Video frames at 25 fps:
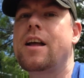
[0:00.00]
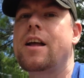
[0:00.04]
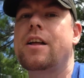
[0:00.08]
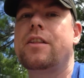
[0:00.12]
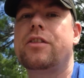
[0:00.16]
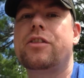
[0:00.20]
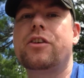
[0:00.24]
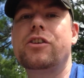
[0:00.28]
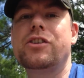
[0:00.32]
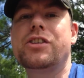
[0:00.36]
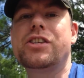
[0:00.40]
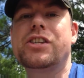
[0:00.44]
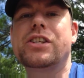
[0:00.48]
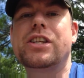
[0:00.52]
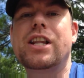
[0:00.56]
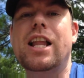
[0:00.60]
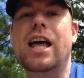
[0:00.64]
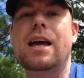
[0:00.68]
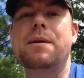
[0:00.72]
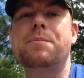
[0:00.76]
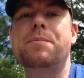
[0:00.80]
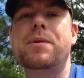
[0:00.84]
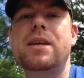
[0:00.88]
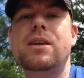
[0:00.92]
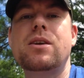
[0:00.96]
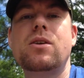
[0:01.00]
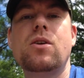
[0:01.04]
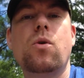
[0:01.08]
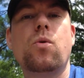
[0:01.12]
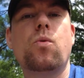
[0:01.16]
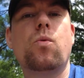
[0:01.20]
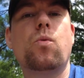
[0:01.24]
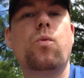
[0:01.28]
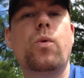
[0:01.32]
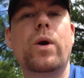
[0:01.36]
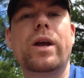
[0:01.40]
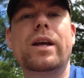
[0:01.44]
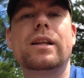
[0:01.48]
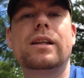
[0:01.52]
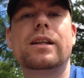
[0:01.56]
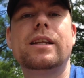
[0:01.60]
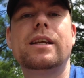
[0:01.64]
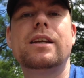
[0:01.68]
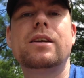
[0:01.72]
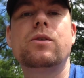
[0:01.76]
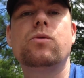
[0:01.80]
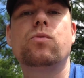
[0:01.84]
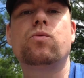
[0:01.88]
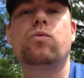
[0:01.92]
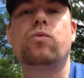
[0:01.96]
Their slimy,
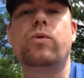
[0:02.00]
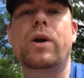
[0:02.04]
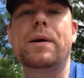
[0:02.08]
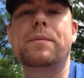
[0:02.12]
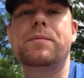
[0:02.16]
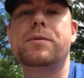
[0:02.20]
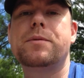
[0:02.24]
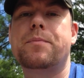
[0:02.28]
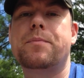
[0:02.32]
wiggly, ribbed